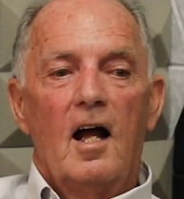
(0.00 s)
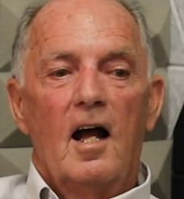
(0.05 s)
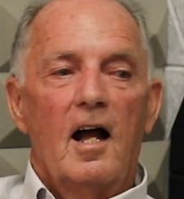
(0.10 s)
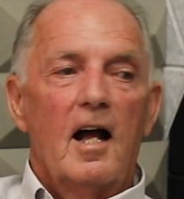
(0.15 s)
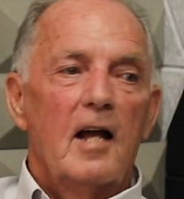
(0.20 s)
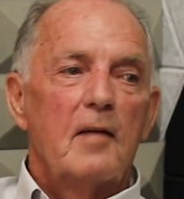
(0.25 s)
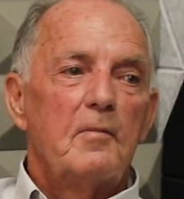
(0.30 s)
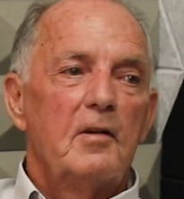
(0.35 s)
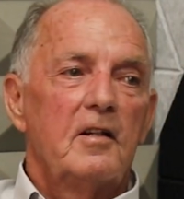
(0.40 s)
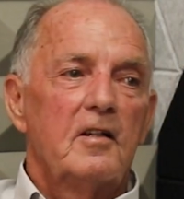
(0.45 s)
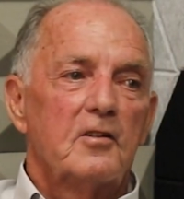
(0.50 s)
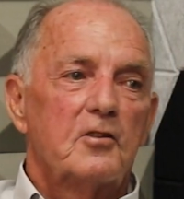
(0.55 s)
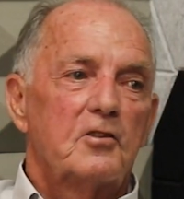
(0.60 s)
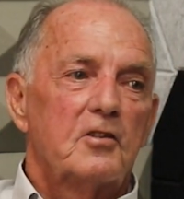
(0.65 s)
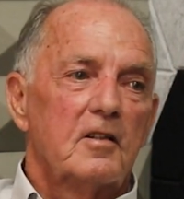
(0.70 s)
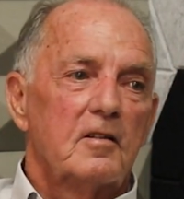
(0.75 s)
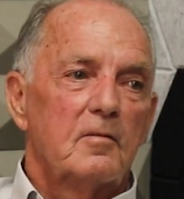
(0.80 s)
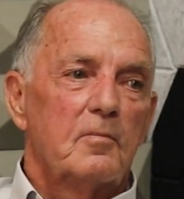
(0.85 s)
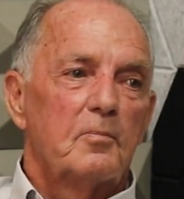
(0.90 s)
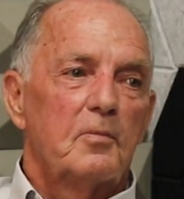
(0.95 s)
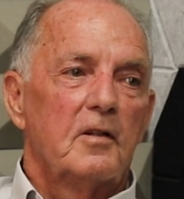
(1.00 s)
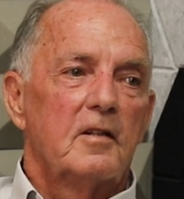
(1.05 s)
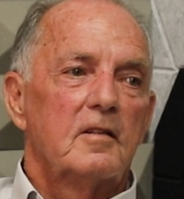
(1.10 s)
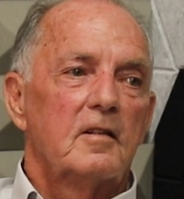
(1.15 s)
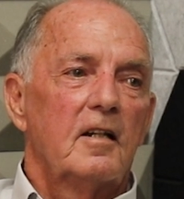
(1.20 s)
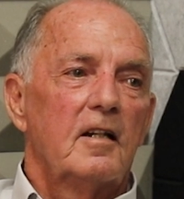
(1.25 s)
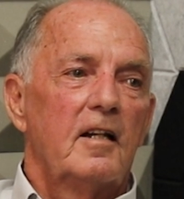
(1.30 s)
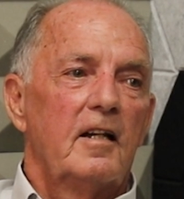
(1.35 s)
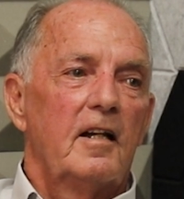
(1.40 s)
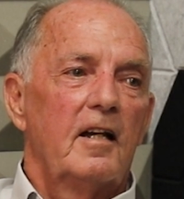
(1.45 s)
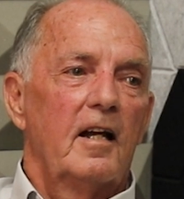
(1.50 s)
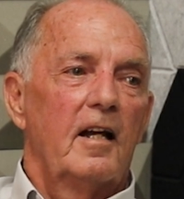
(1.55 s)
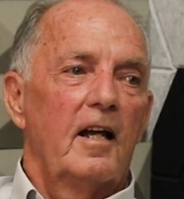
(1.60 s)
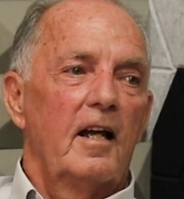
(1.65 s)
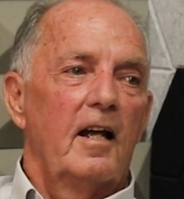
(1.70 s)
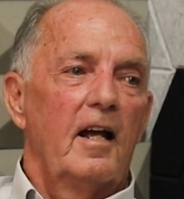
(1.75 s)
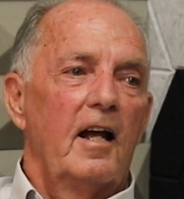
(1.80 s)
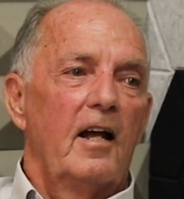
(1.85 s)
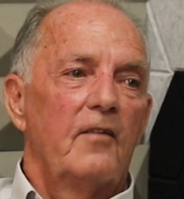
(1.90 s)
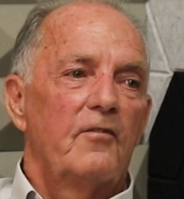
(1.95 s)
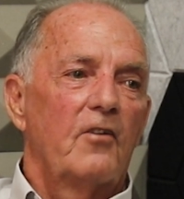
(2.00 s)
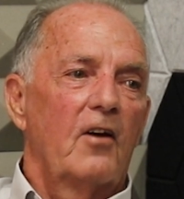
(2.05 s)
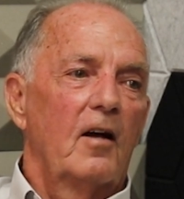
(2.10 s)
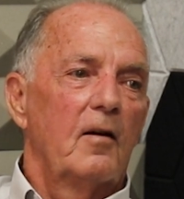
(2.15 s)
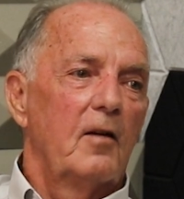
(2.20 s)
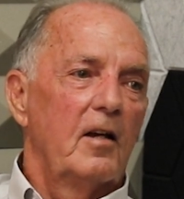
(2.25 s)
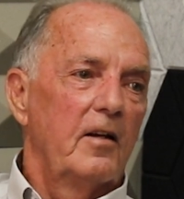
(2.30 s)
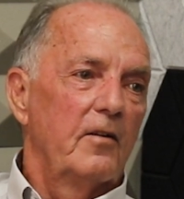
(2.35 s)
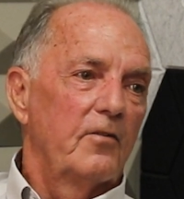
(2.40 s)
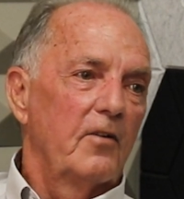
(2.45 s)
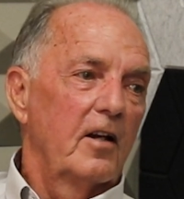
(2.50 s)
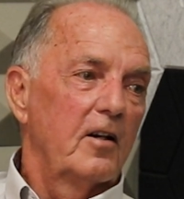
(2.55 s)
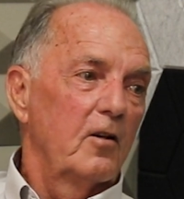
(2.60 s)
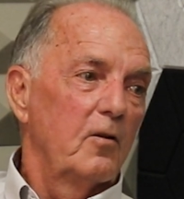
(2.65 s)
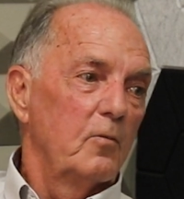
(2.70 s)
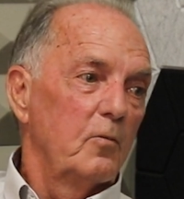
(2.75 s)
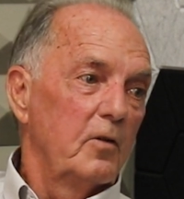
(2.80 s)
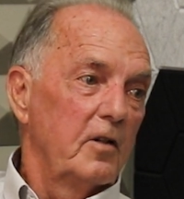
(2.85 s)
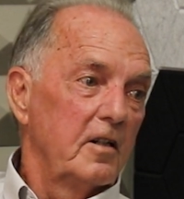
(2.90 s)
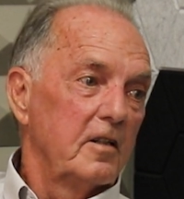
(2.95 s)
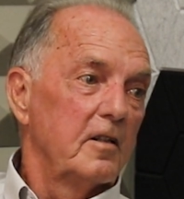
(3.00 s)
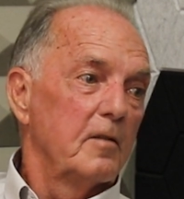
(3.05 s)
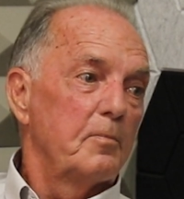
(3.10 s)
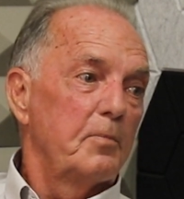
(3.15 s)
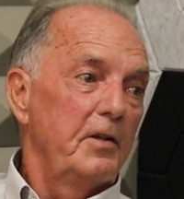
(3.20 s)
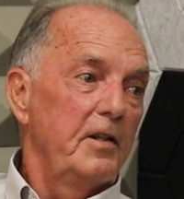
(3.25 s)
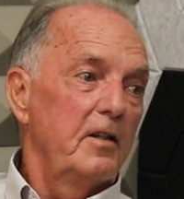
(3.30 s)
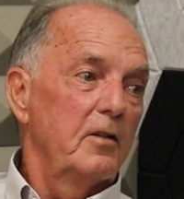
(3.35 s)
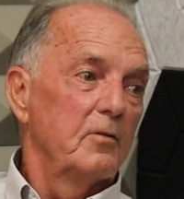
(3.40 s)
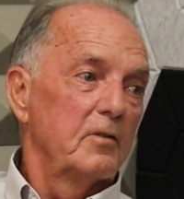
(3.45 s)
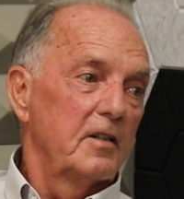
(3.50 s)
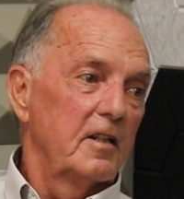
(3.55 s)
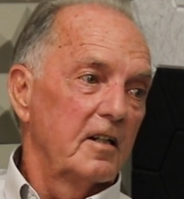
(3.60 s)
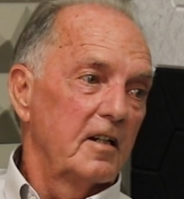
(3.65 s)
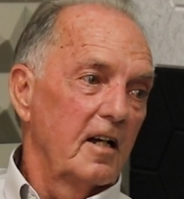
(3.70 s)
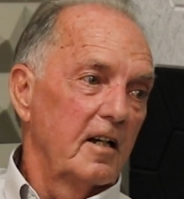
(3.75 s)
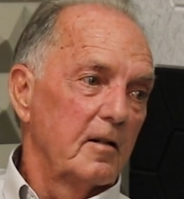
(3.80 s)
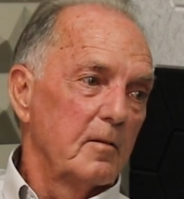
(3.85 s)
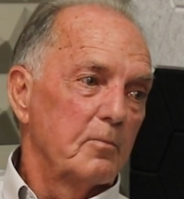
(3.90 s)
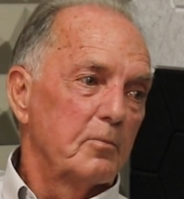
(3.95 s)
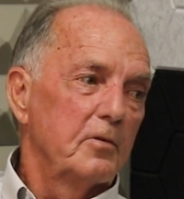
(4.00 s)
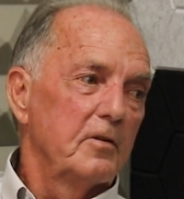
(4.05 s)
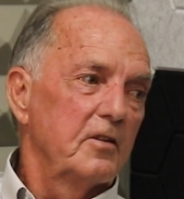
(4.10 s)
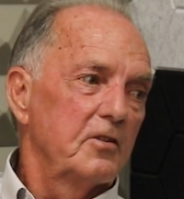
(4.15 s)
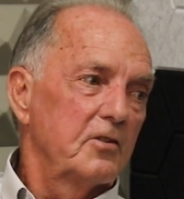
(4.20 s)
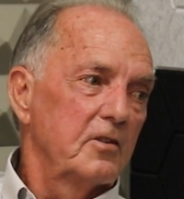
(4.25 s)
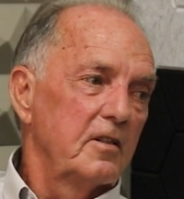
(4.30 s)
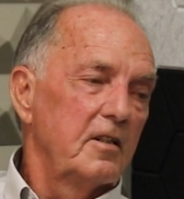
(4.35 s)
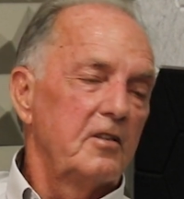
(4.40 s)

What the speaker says: I'm innocent, but if I don't win an appeal and get out of prison,